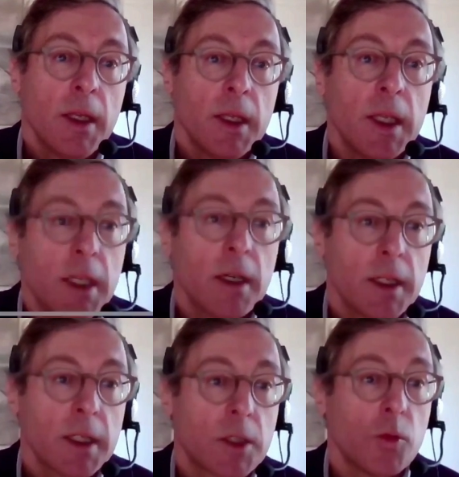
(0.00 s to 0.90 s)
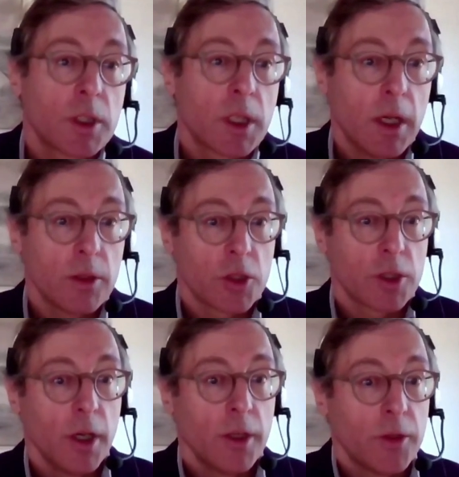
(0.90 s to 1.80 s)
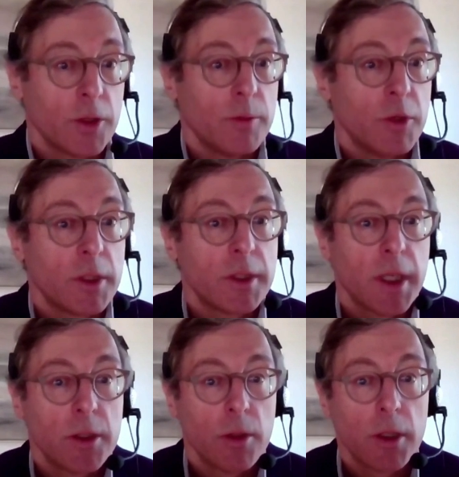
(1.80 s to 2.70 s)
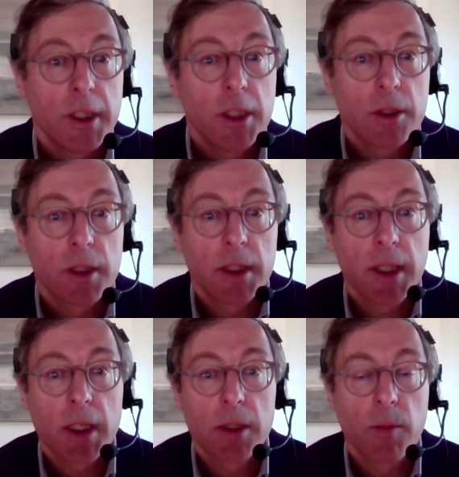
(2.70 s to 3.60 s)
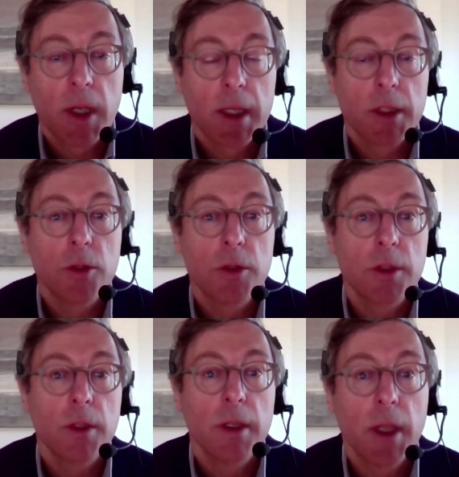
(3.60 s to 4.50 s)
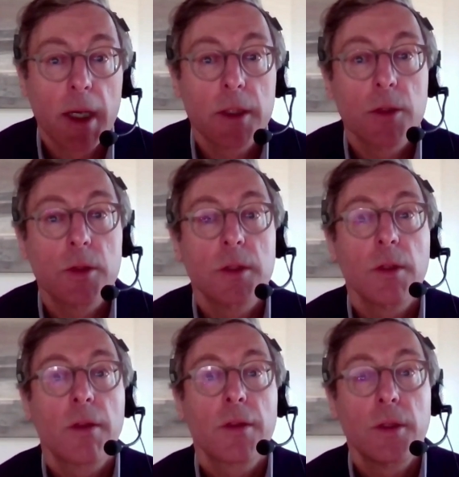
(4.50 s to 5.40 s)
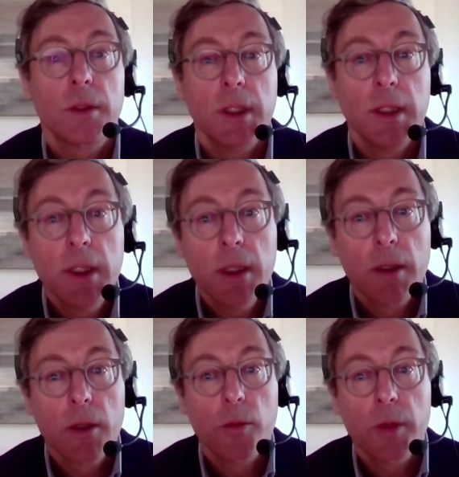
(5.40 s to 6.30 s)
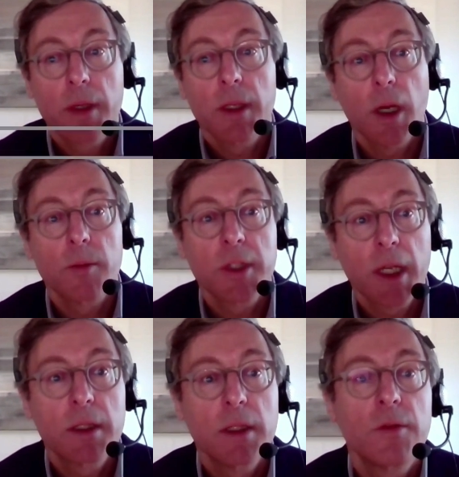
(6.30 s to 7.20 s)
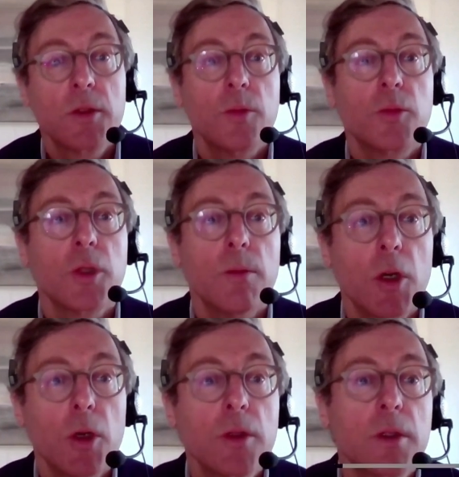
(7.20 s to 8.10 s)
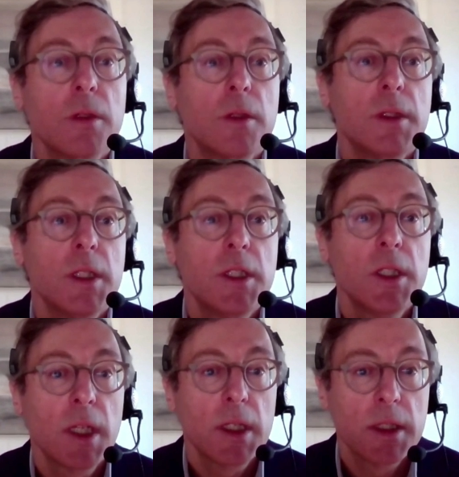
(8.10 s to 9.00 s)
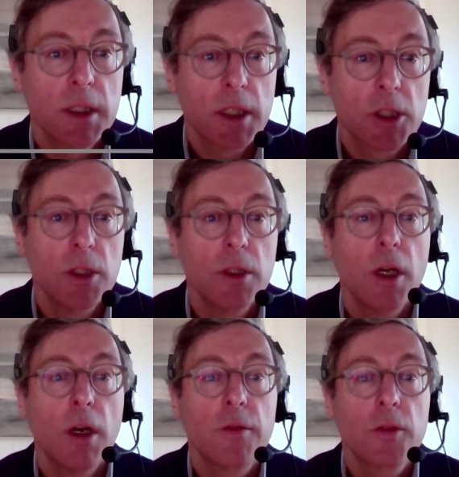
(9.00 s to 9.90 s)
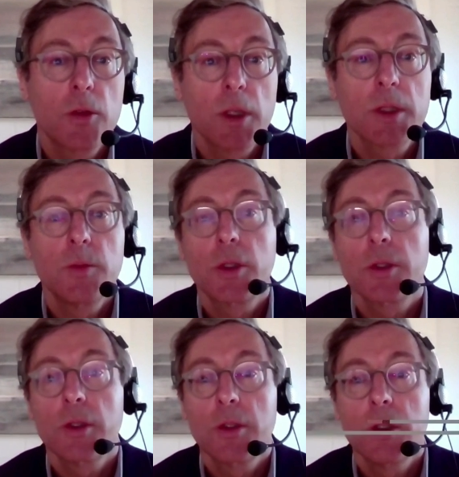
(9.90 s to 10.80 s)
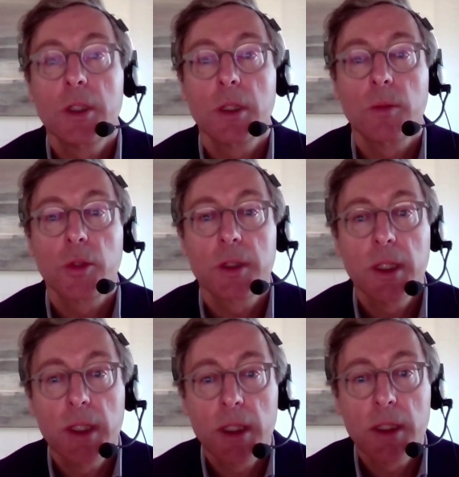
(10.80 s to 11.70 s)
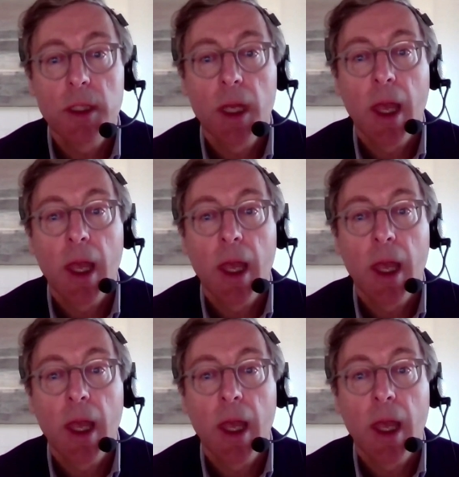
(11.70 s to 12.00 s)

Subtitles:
E-Codecs was launched under the multi-annual eJustice Action Plan 2009-2013 with the objective to promote the digitalization of cross-border judicial proceedings